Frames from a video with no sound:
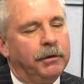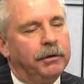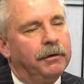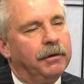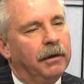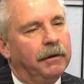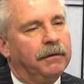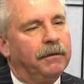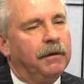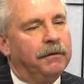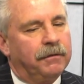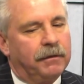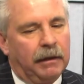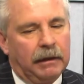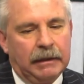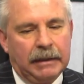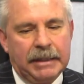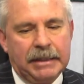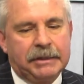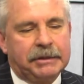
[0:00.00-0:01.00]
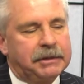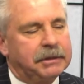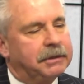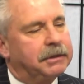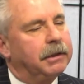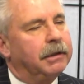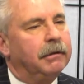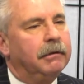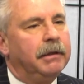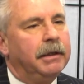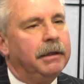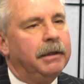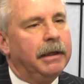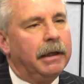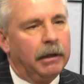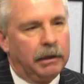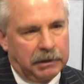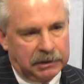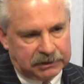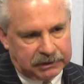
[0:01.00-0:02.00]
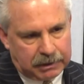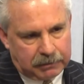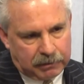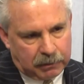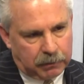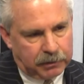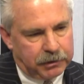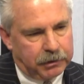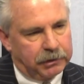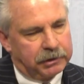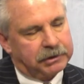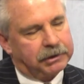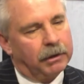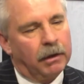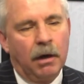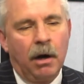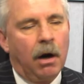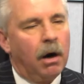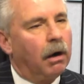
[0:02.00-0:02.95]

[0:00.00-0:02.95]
the, the, the, leases that are in there, and the same thing with your center,